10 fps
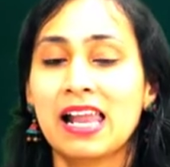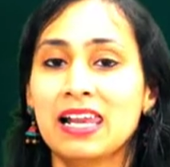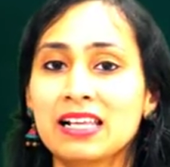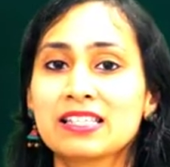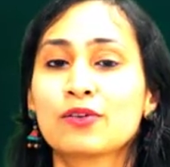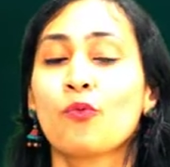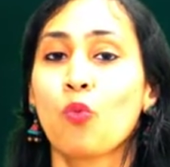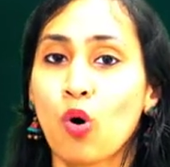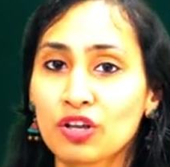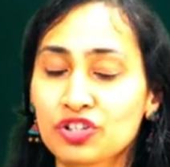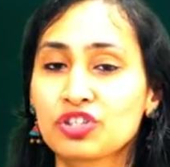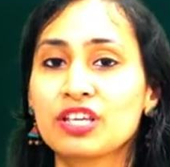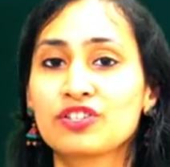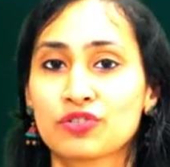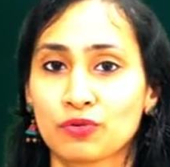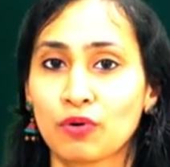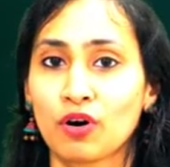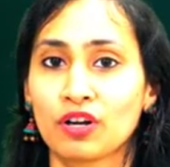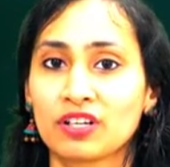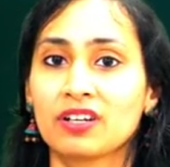Let's watch the stroke
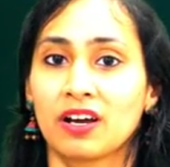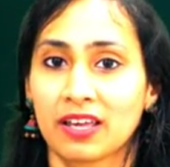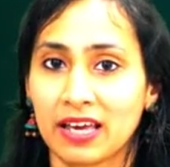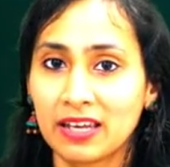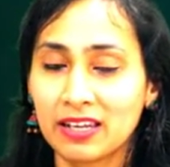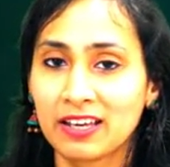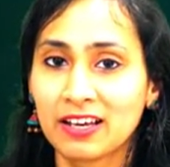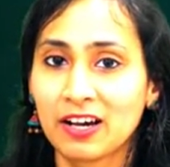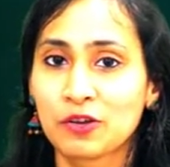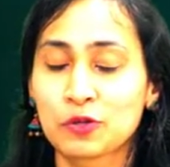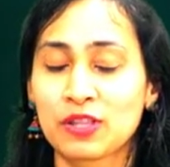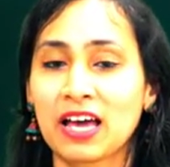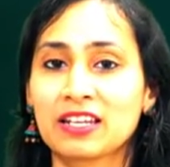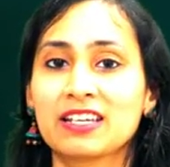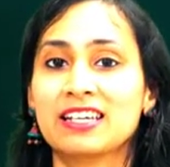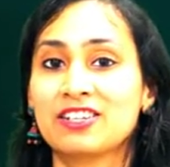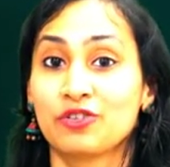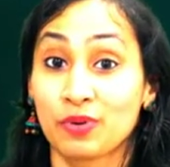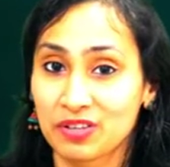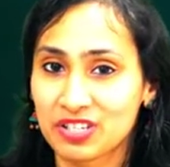order again so that
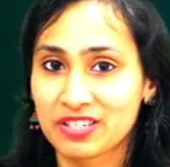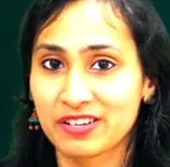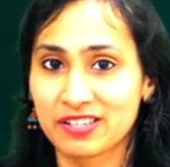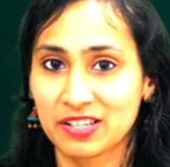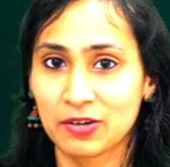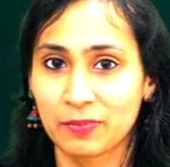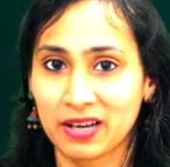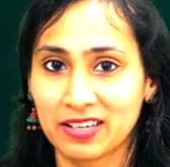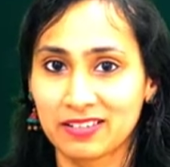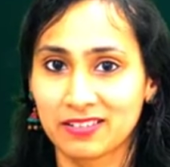it registers in your mind.